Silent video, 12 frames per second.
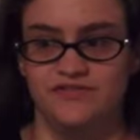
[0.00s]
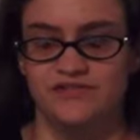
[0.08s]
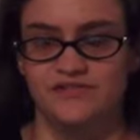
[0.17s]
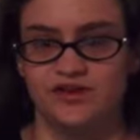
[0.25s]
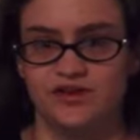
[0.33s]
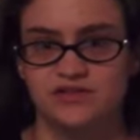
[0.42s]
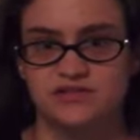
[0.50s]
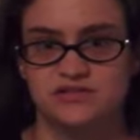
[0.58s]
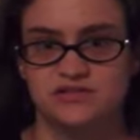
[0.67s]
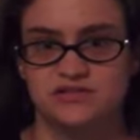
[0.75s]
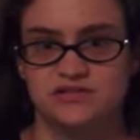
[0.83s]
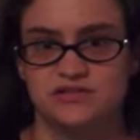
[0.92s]
different
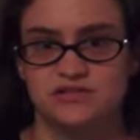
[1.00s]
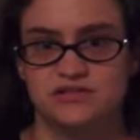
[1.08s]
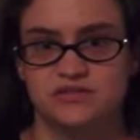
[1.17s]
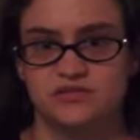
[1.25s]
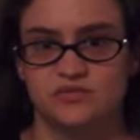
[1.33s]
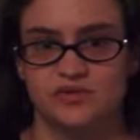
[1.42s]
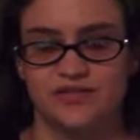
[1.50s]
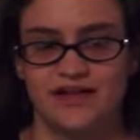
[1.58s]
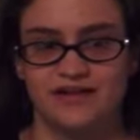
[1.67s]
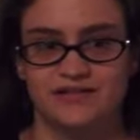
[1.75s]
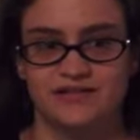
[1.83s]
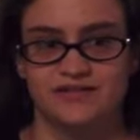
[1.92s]
with
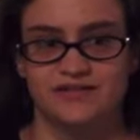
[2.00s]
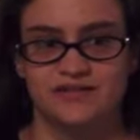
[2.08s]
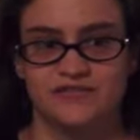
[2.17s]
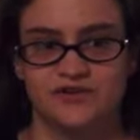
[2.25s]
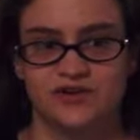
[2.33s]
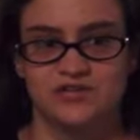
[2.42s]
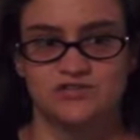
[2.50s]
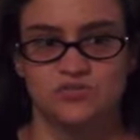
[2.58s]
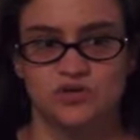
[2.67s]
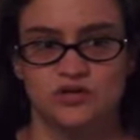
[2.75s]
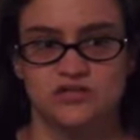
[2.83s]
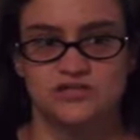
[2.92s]
like different
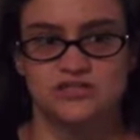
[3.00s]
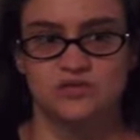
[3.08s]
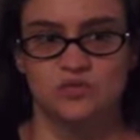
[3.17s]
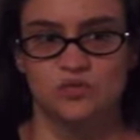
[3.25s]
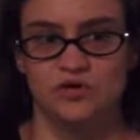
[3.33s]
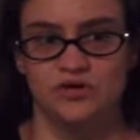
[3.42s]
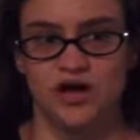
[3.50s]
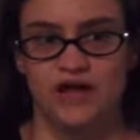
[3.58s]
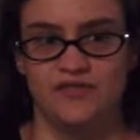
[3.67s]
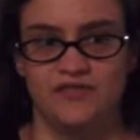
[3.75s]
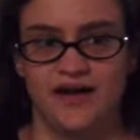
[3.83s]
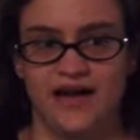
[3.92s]
woods that were
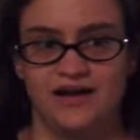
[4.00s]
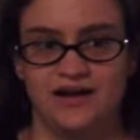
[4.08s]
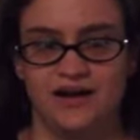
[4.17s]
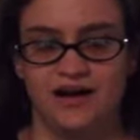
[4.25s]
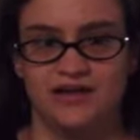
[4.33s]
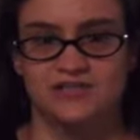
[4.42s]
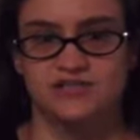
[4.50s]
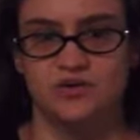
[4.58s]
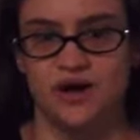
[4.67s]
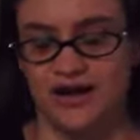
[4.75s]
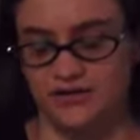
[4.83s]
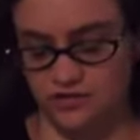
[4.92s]
not that kind.
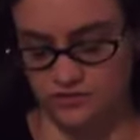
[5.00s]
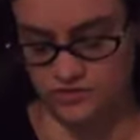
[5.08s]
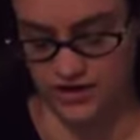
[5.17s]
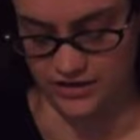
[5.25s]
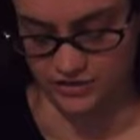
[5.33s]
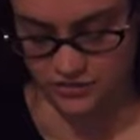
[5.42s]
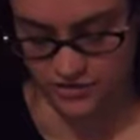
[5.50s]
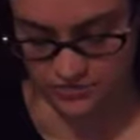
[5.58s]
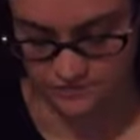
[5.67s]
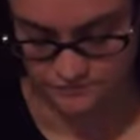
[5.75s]
So I don't I don't know.